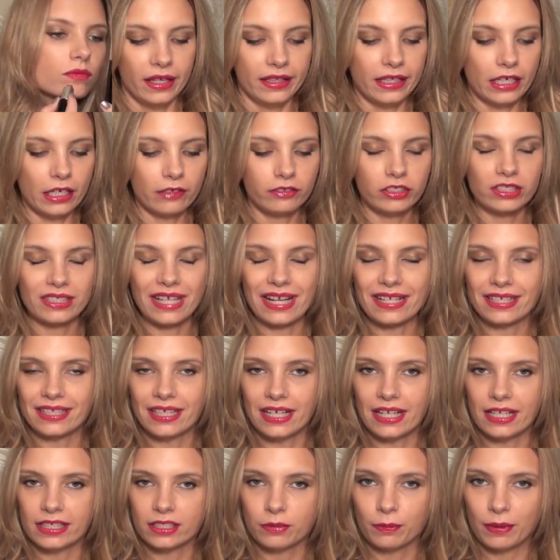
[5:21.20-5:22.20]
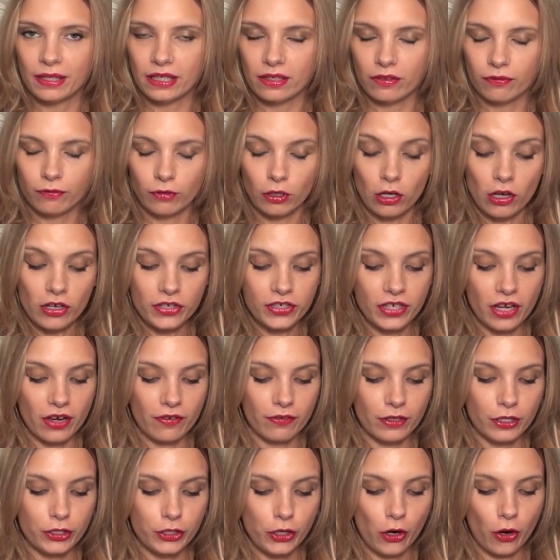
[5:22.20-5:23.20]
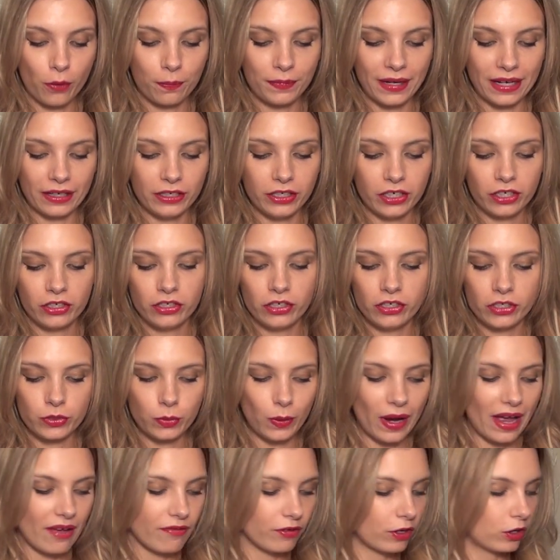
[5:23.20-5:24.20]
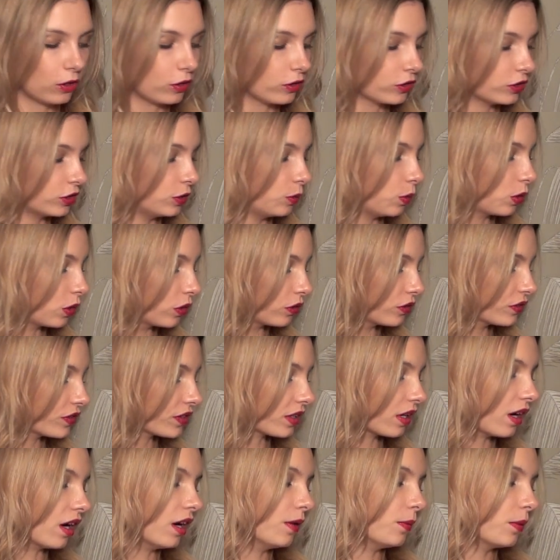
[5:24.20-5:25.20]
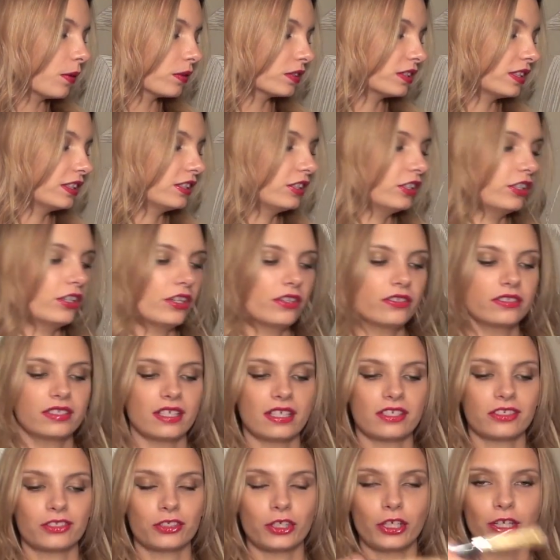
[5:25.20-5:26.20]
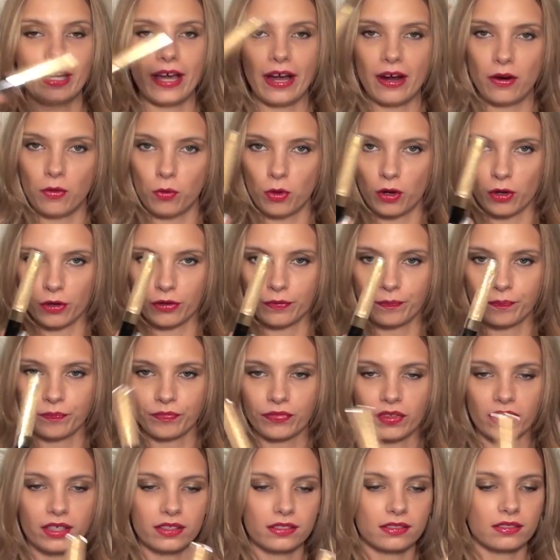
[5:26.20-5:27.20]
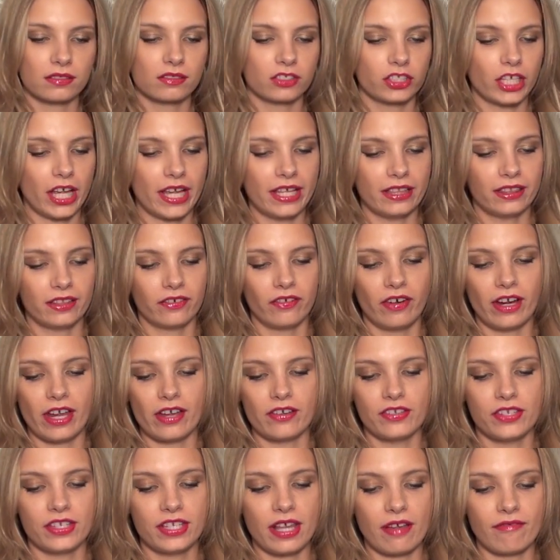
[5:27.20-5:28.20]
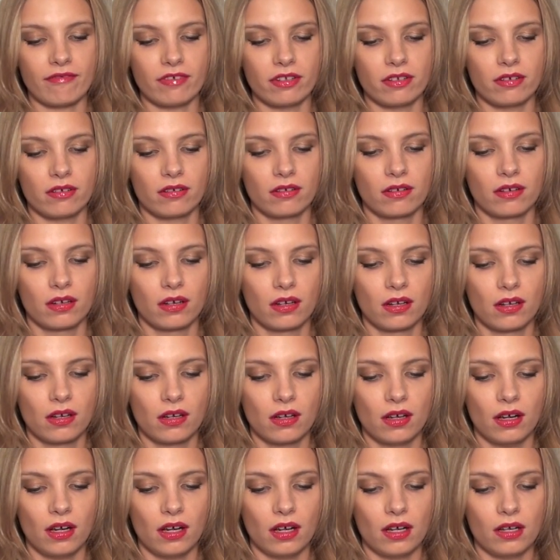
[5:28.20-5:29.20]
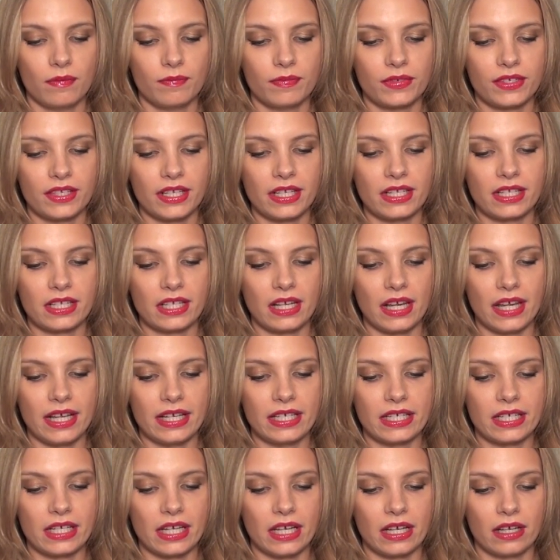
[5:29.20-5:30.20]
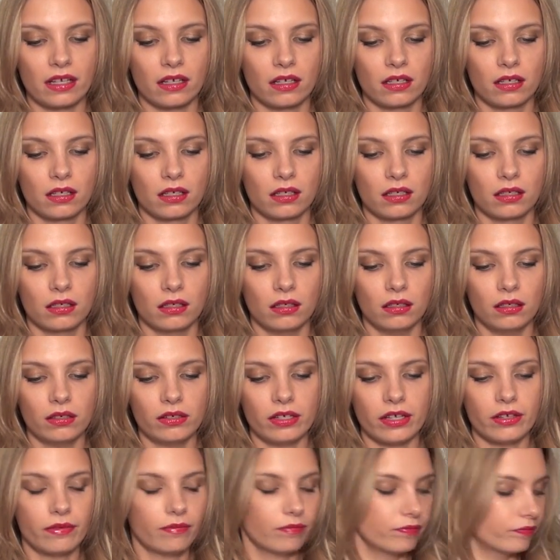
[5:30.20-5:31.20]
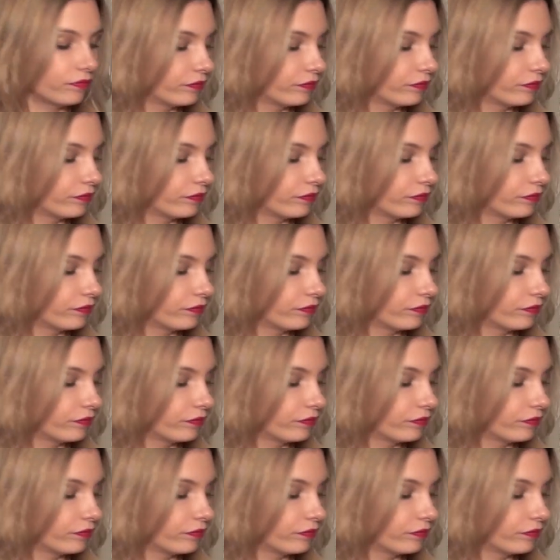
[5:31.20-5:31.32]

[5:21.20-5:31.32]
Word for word: And then I've just added a little bit of gloss over the top. Now you can use whatever gloss you want. I wanted to use this Chanel one. It's shade three oh seven, um, scintillating, I know,